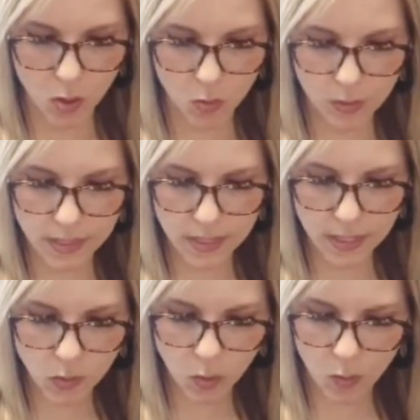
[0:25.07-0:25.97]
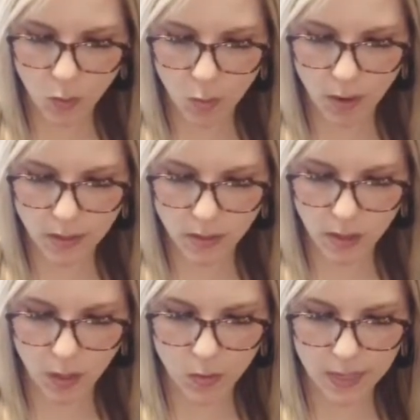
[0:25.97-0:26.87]
Was this where robots
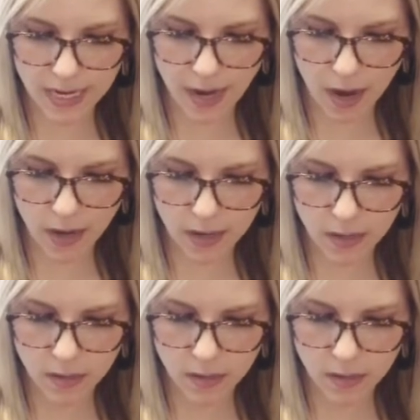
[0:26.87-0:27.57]
go when they die?